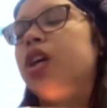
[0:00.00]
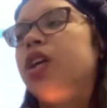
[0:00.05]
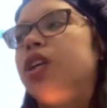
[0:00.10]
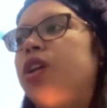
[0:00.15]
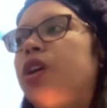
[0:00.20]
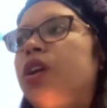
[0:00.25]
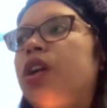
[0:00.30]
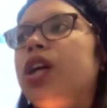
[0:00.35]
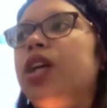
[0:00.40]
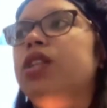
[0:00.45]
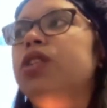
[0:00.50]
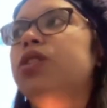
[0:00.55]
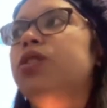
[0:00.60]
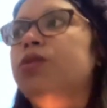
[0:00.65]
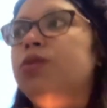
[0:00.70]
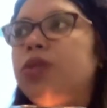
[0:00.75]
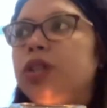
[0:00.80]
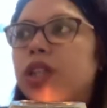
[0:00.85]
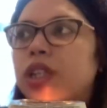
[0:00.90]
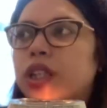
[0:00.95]
you're not
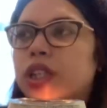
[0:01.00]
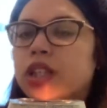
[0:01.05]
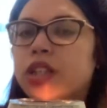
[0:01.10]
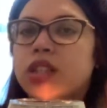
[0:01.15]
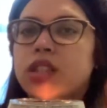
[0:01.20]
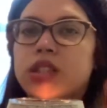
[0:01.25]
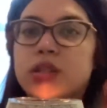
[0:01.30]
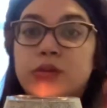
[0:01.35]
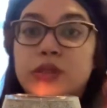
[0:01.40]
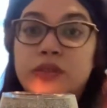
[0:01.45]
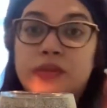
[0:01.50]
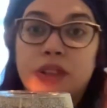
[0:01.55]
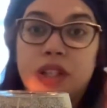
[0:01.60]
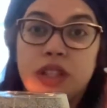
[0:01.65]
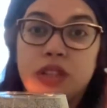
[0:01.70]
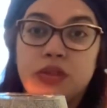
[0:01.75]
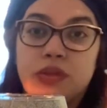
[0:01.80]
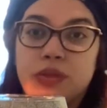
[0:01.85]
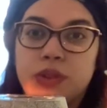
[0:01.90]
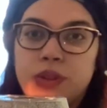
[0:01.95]
doing it to be
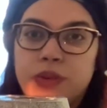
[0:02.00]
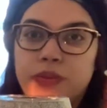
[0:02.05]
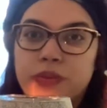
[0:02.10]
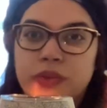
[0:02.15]
vengeful